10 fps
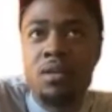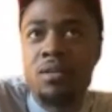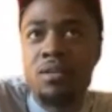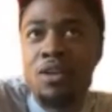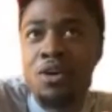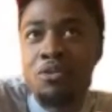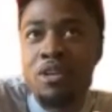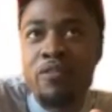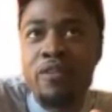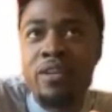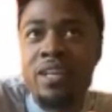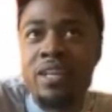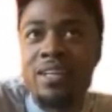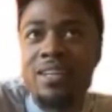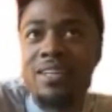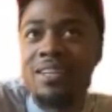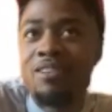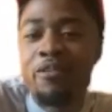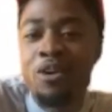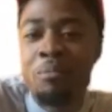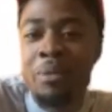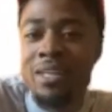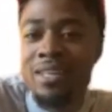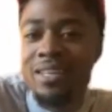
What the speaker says: no different than, you feel me?